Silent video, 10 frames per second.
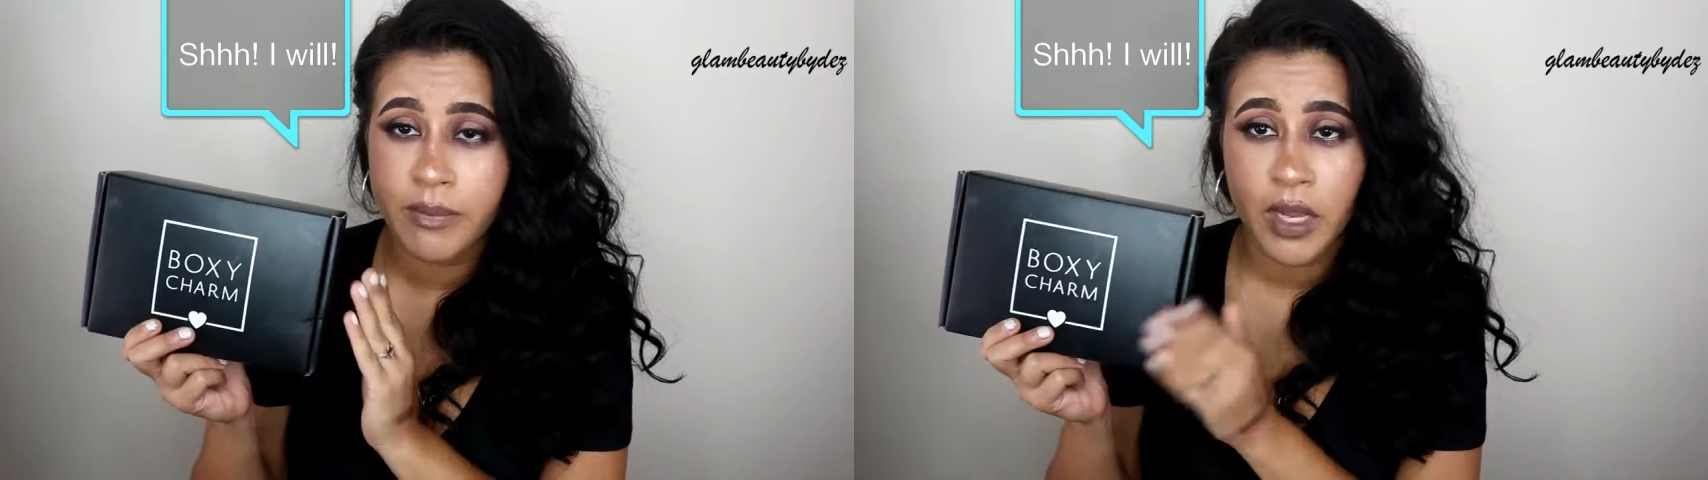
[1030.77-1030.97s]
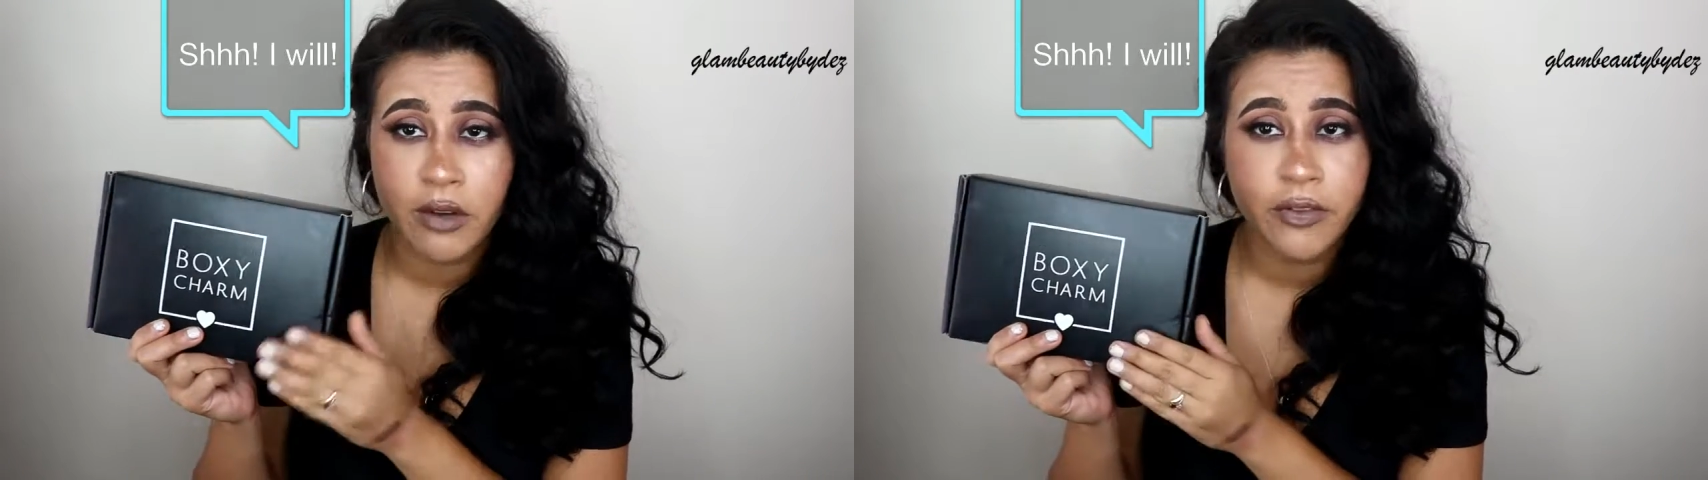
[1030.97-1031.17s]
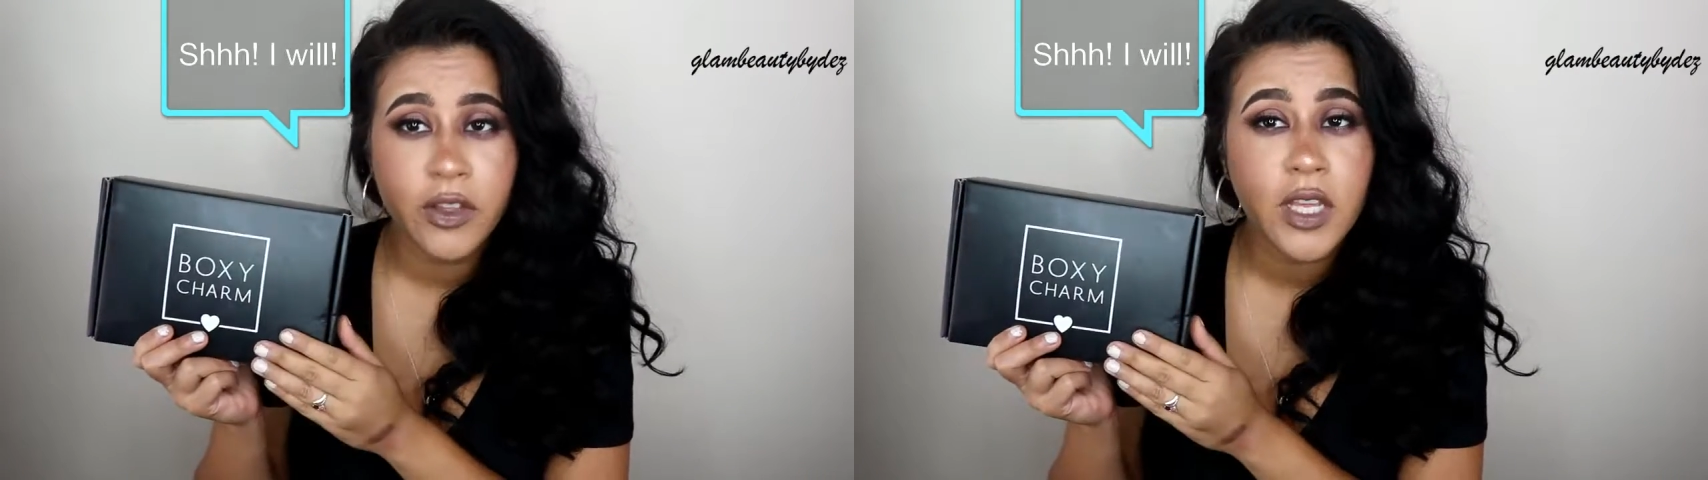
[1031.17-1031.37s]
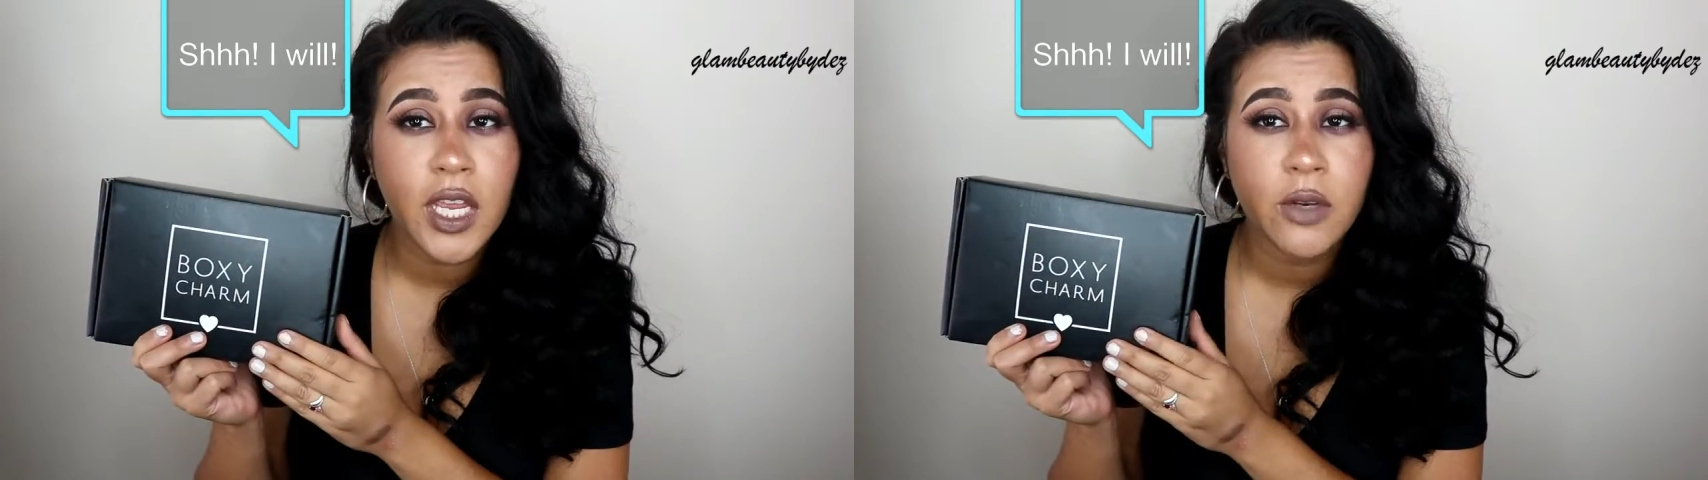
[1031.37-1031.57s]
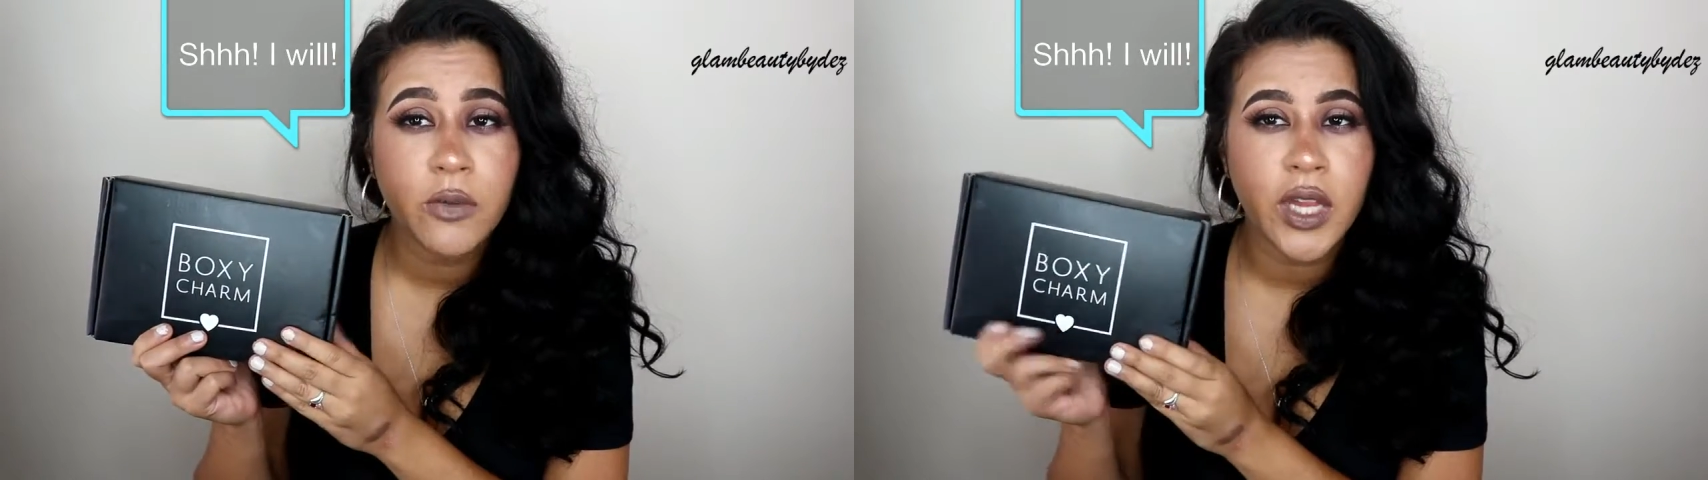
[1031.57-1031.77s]
I'm not
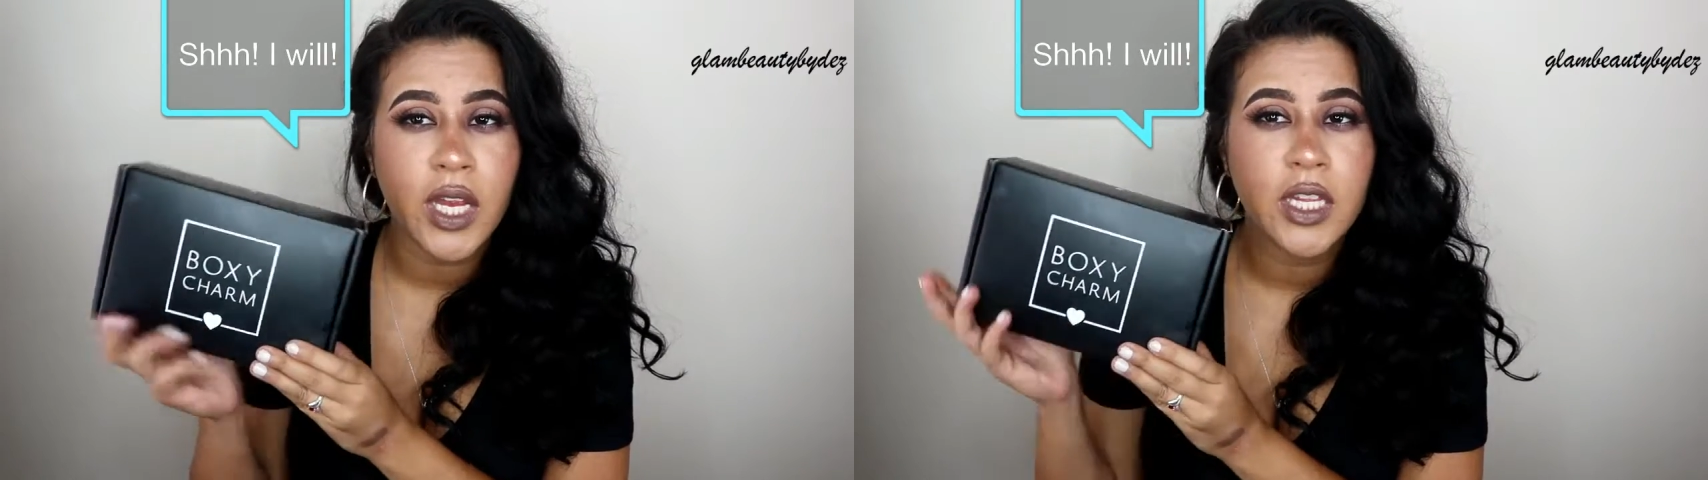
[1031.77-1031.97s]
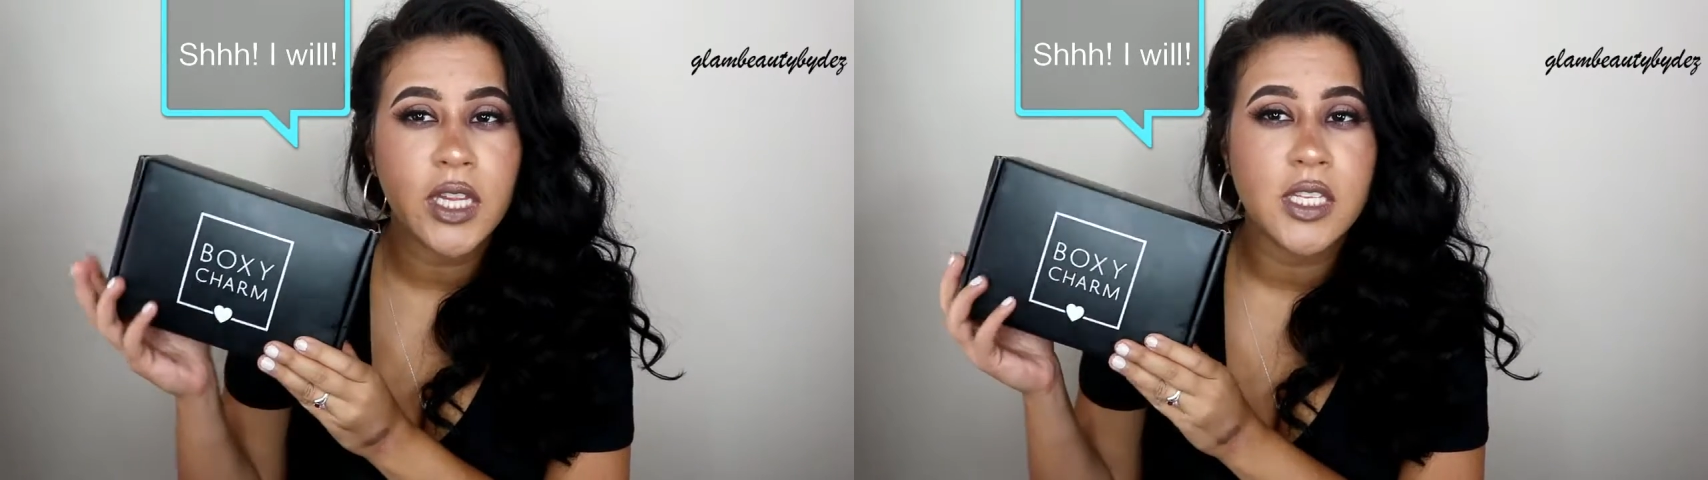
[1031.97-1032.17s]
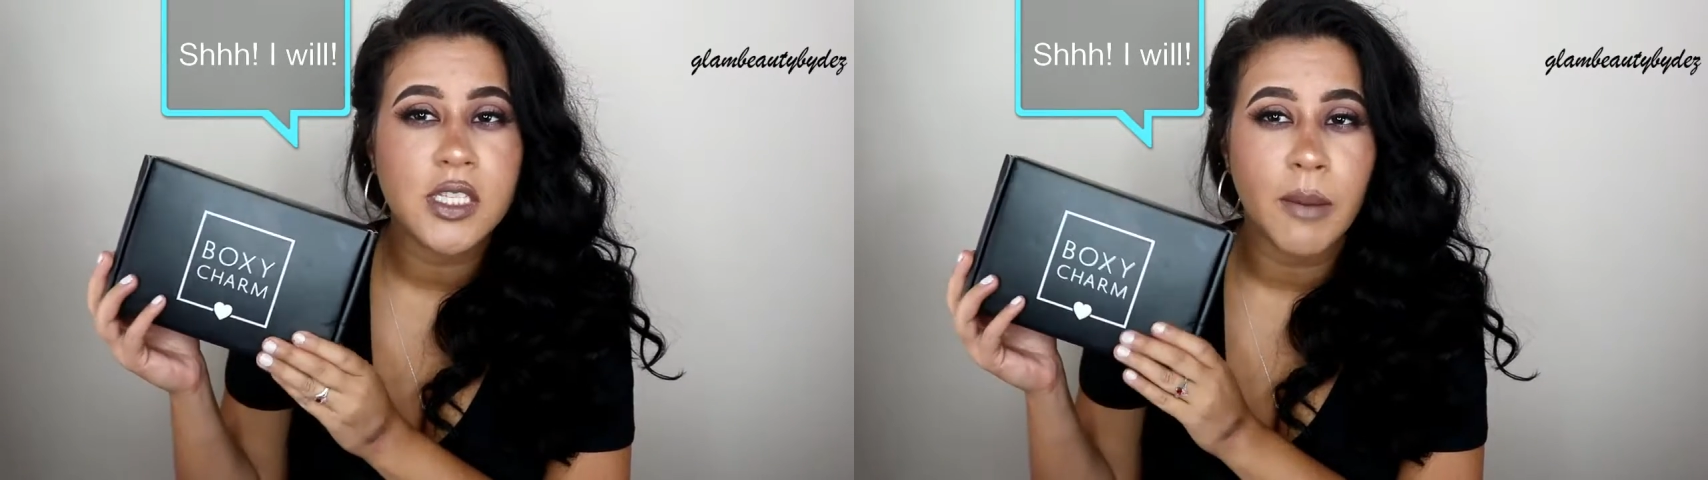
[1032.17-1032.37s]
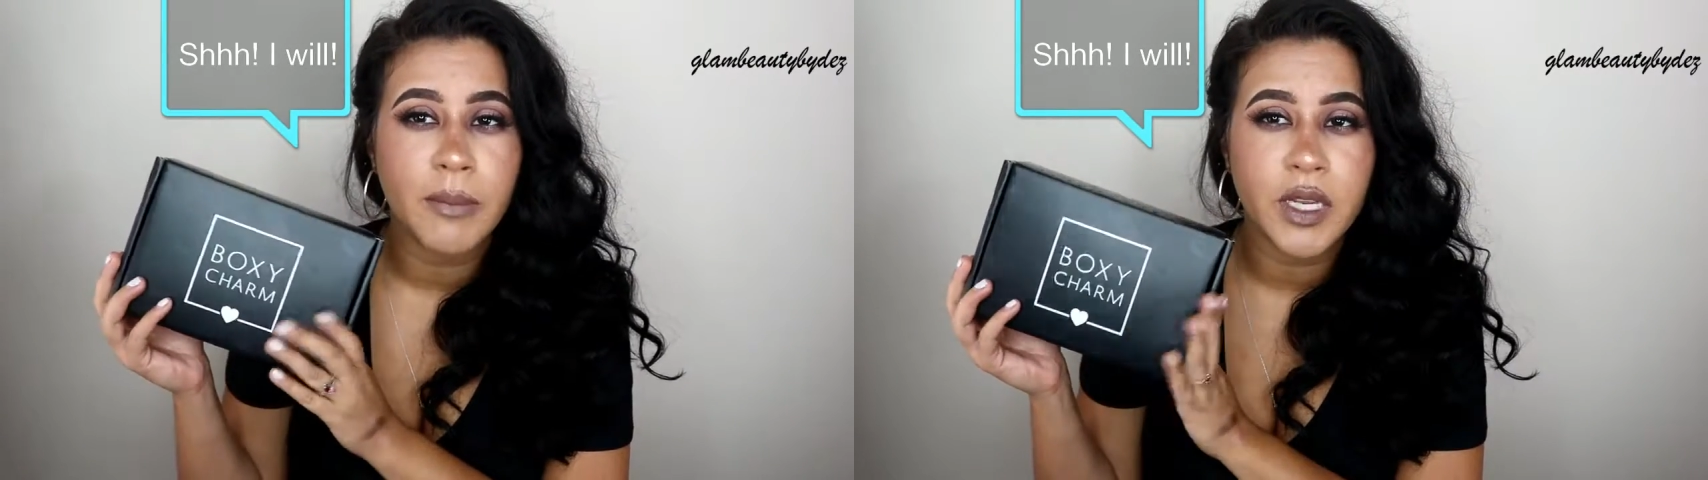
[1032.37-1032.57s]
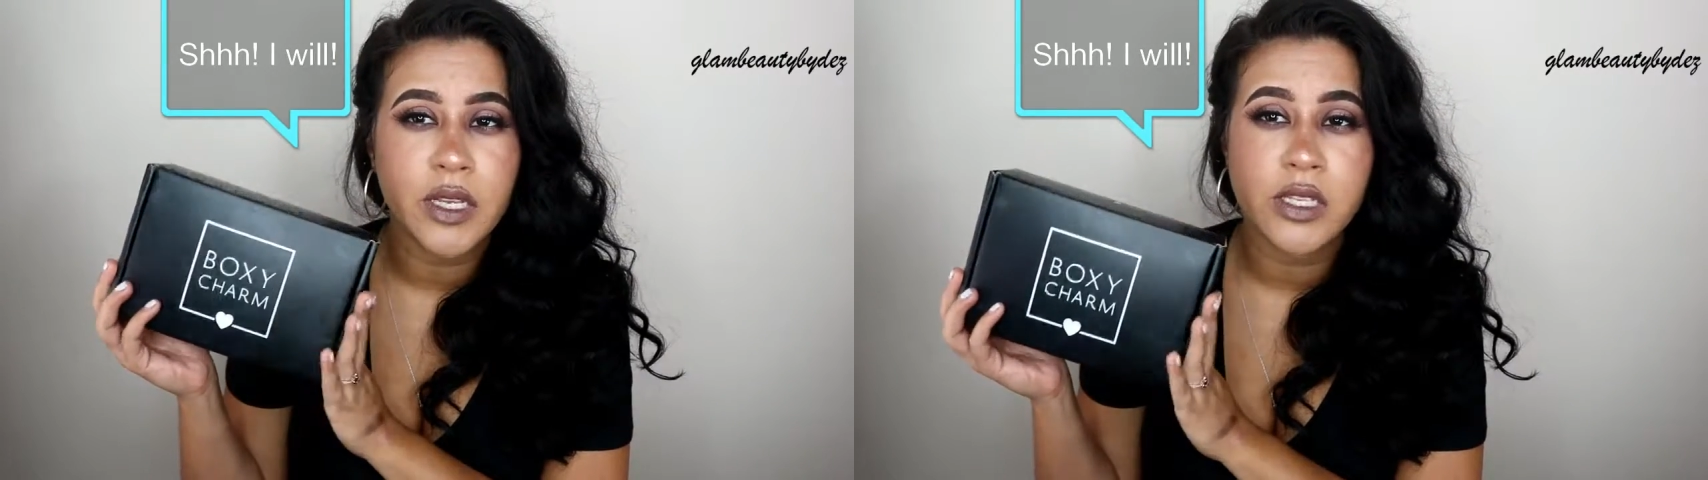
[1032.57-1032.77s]
affiliated with any of these
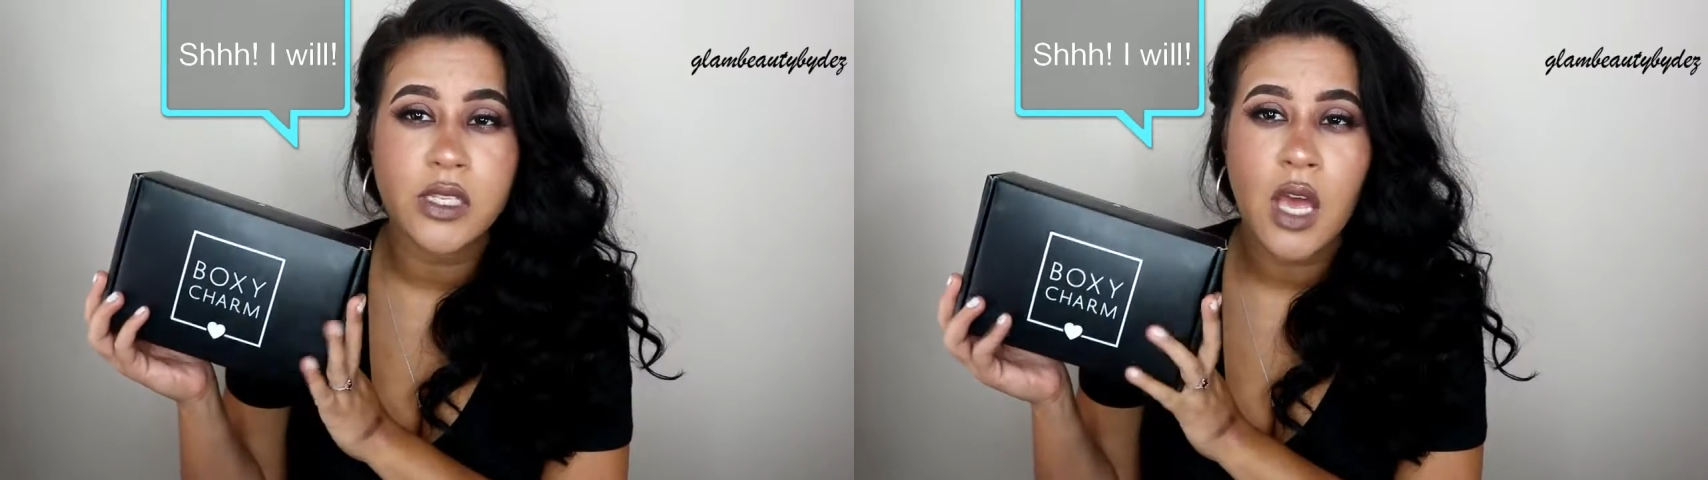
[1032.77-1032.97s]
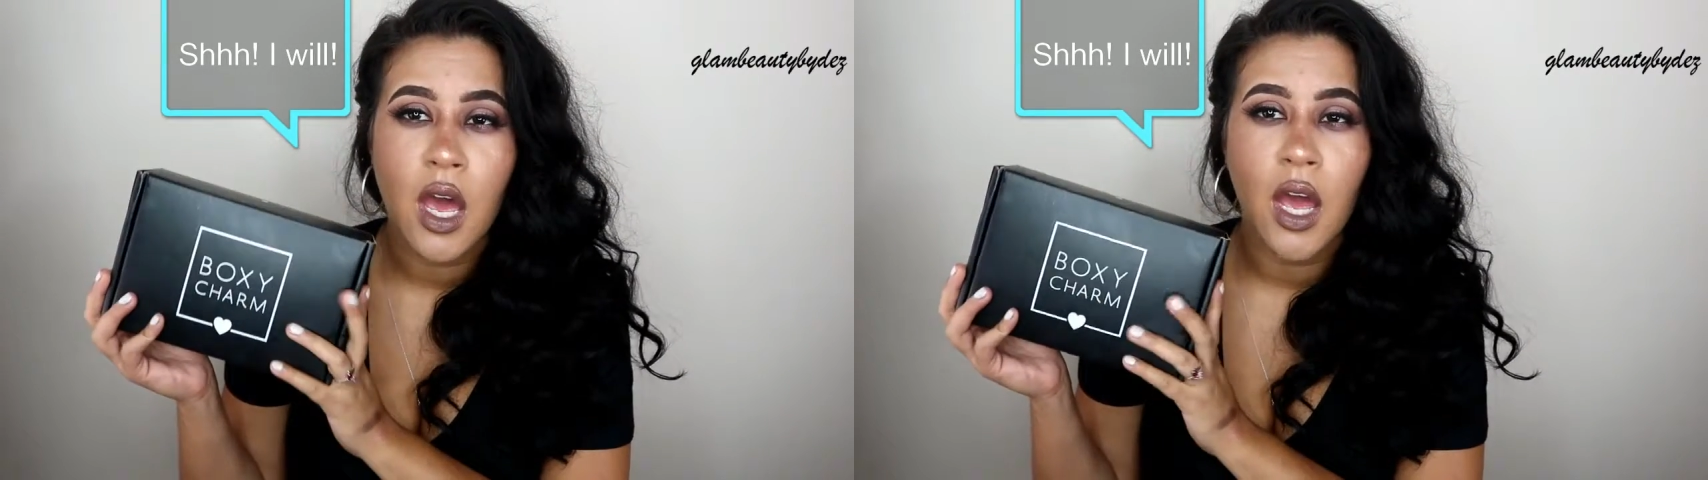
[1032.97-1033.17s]
companies.